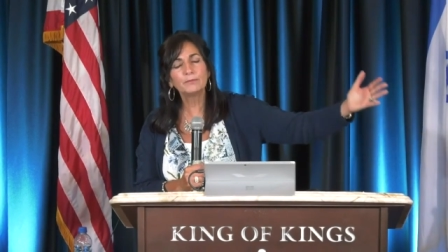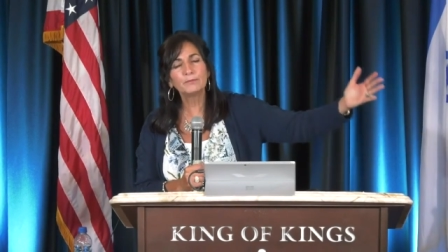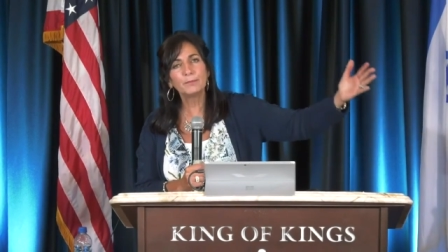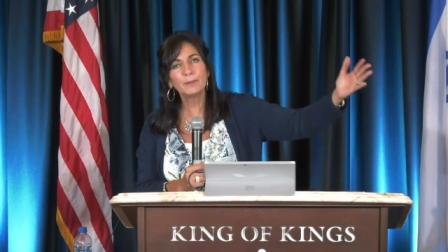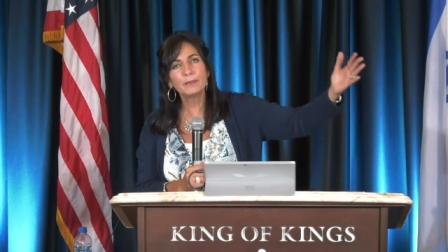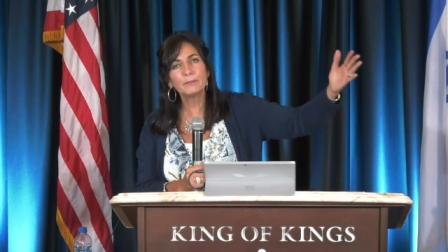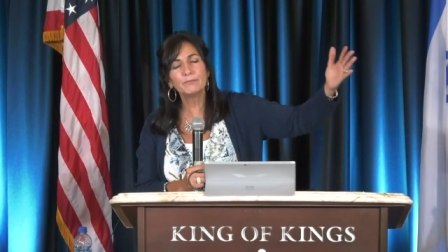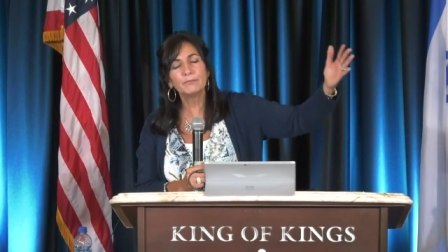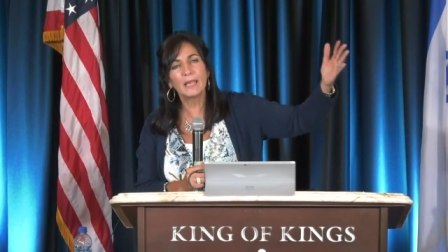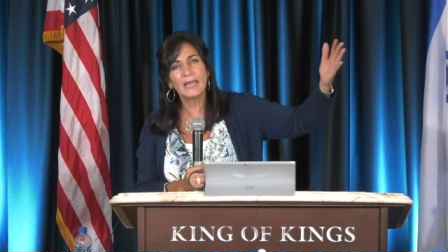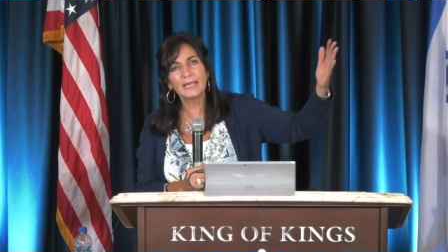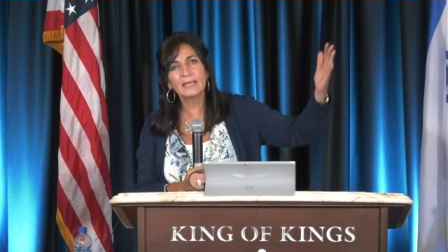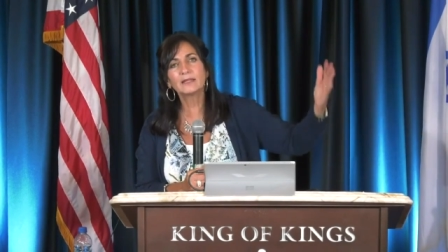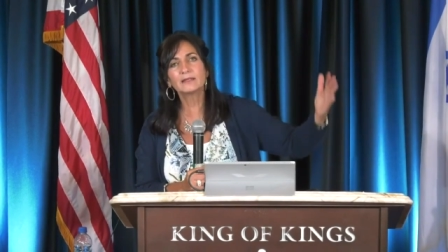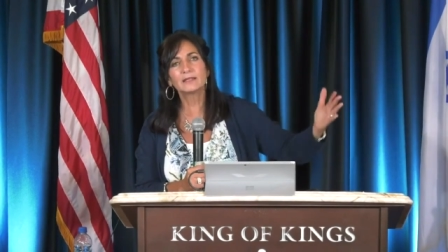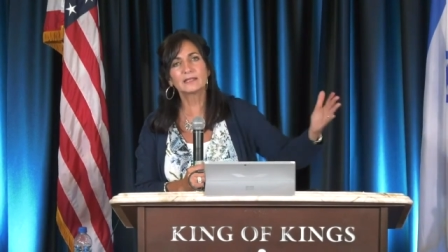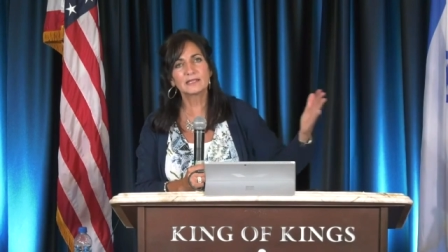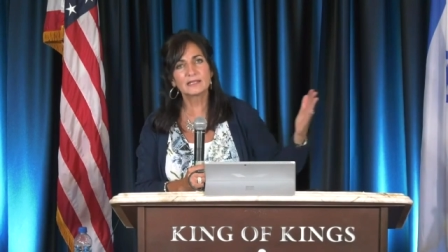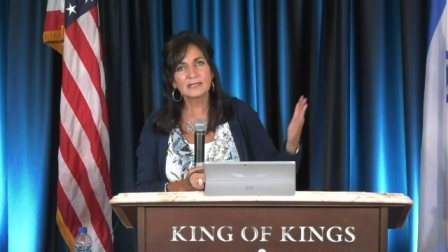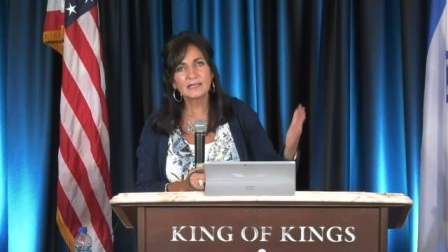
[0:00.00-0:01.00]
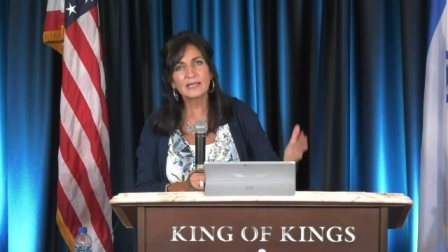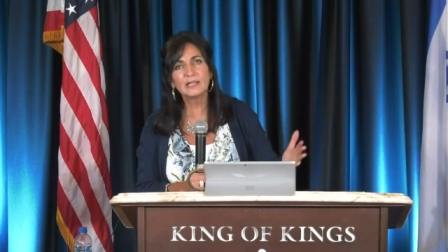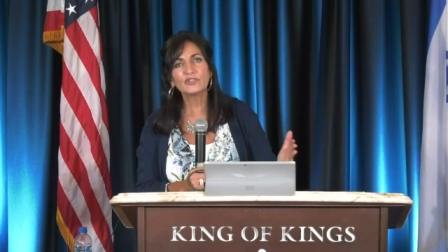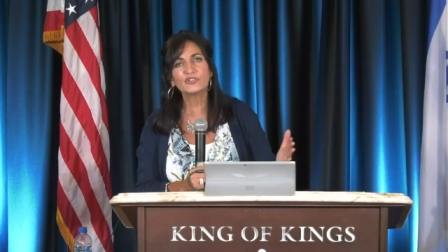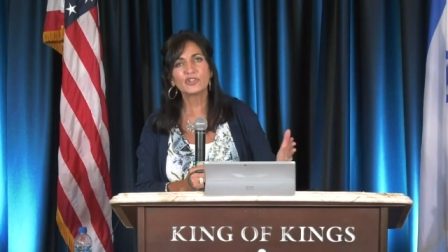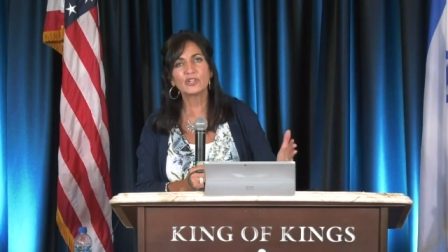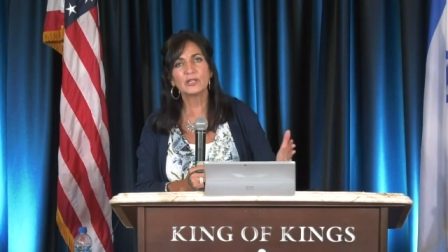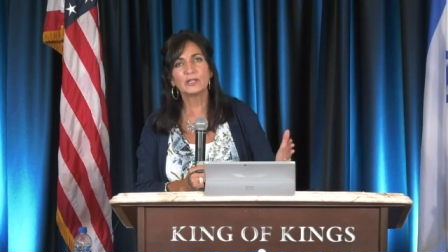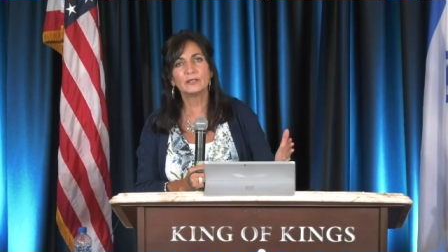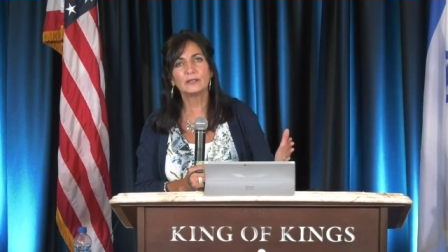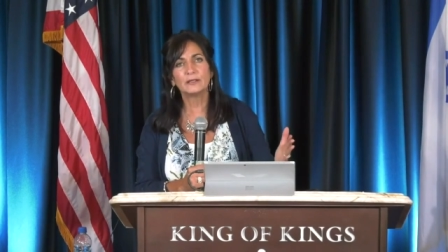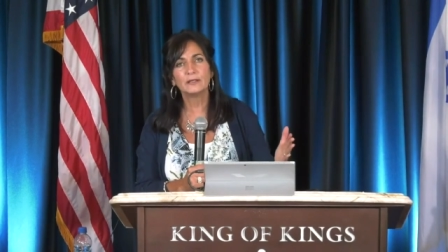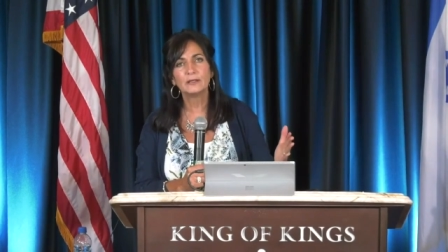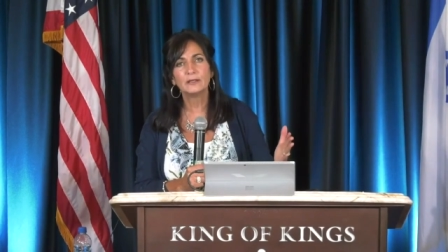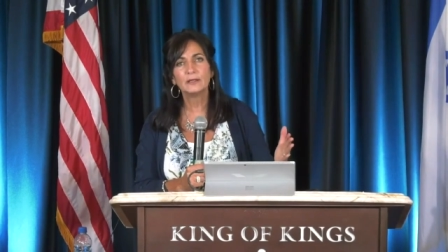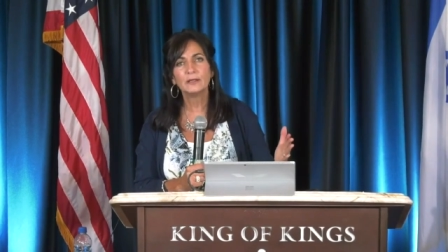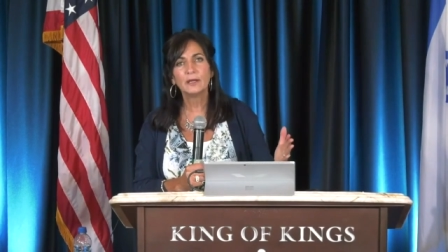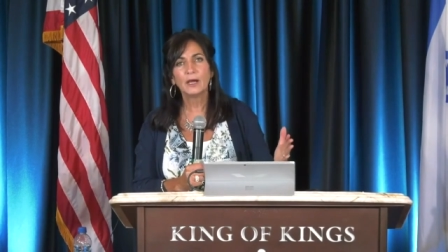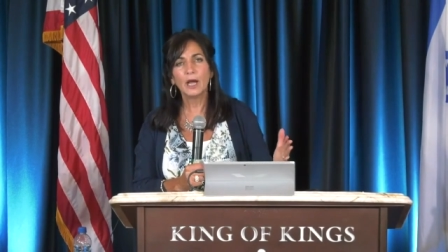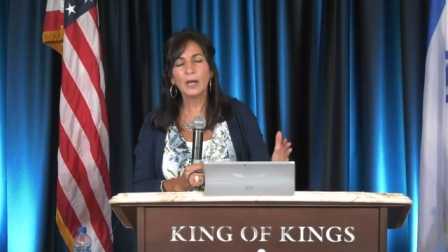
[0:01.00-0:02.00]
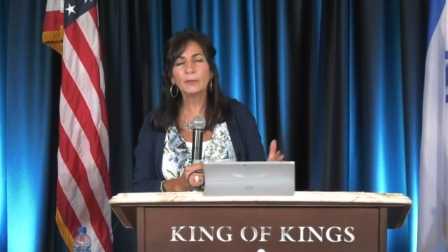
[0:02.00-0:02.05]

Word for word: But make a decision.